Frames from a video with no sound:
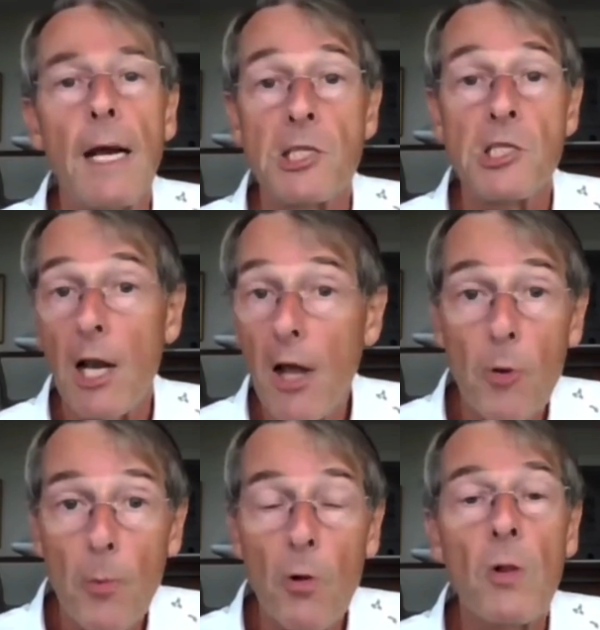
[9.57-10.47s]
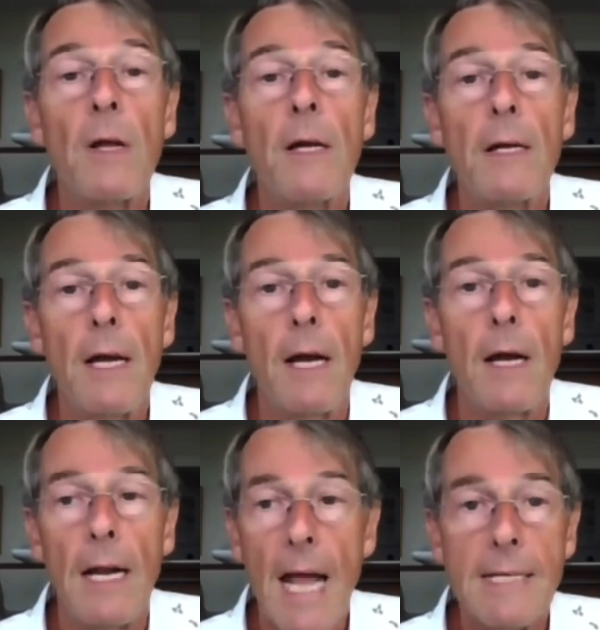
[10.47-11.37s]
Uh, it's global.
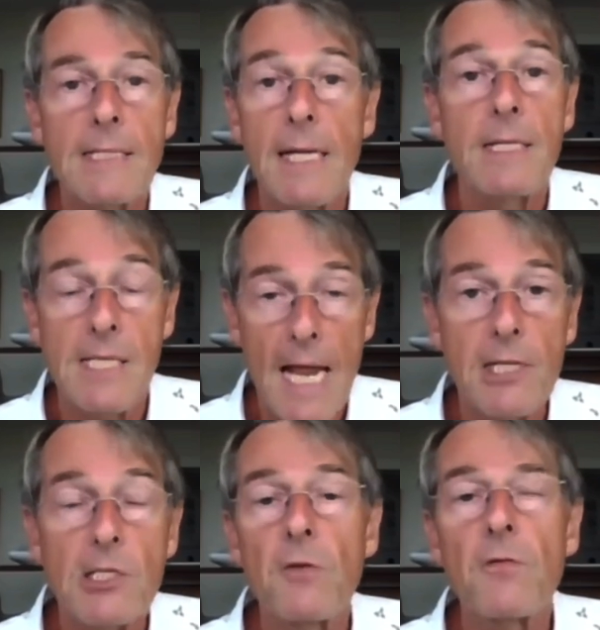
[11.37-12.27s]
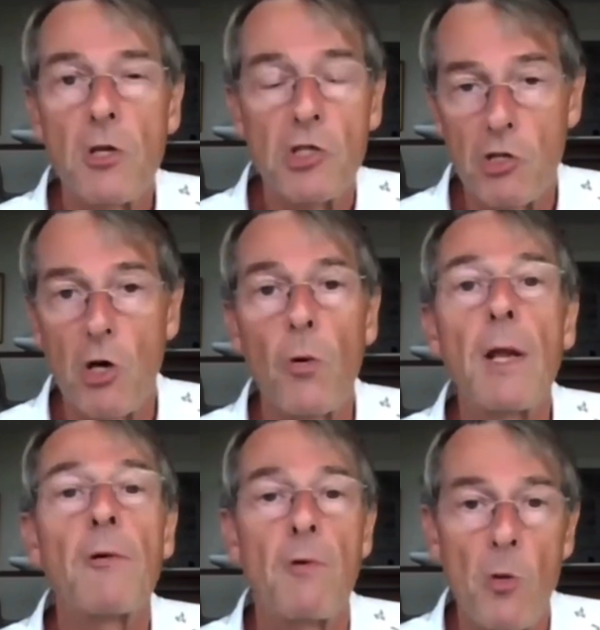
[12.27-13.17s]
Uh, it has the intent of control,